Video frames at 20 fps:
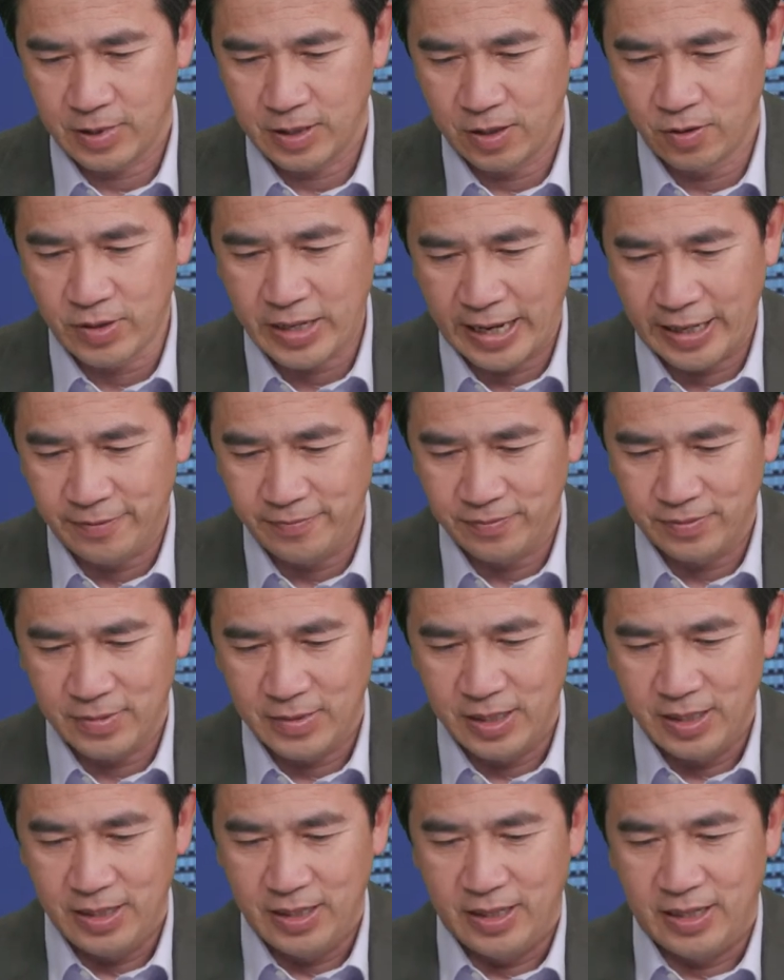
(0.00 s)
Okay.
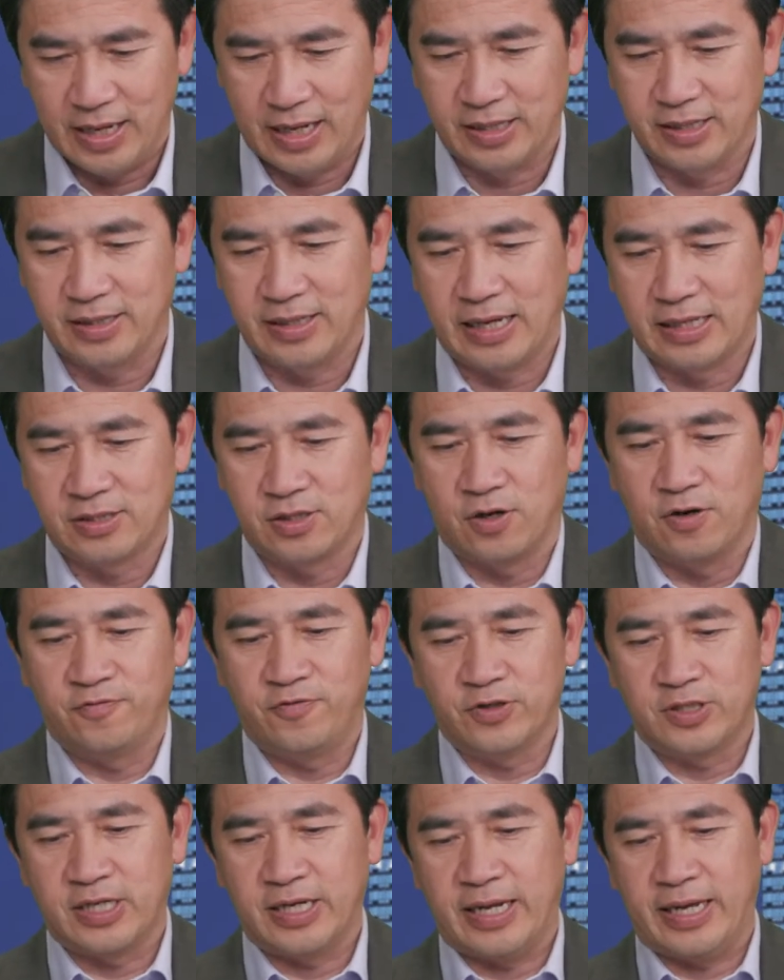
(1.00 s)
And then that's all
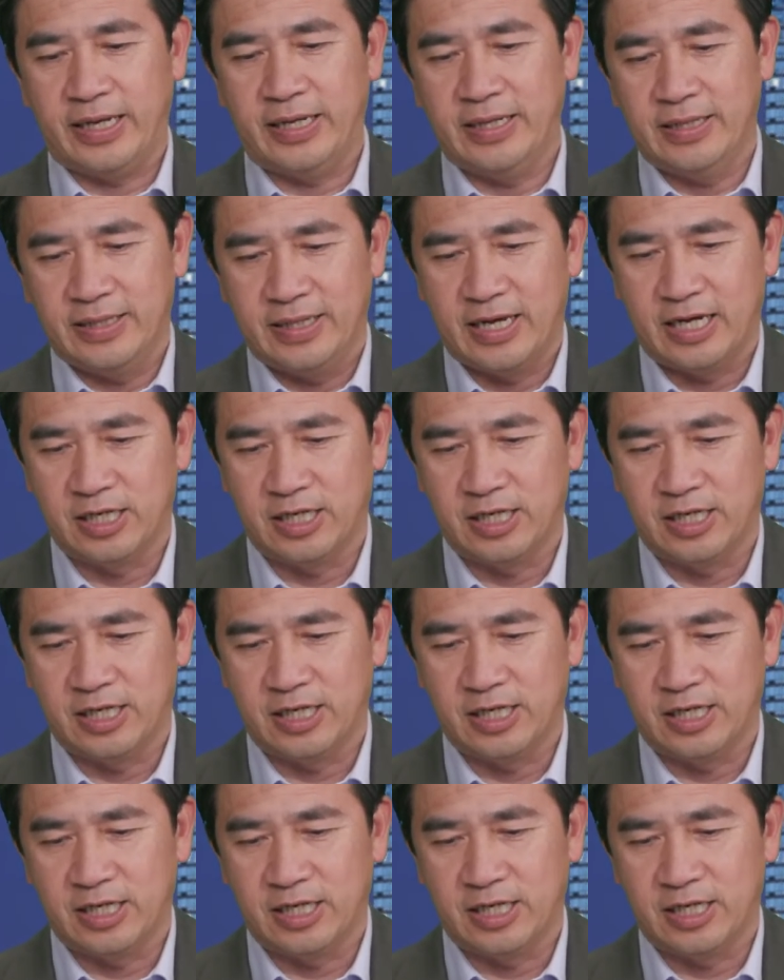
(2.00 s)
for today.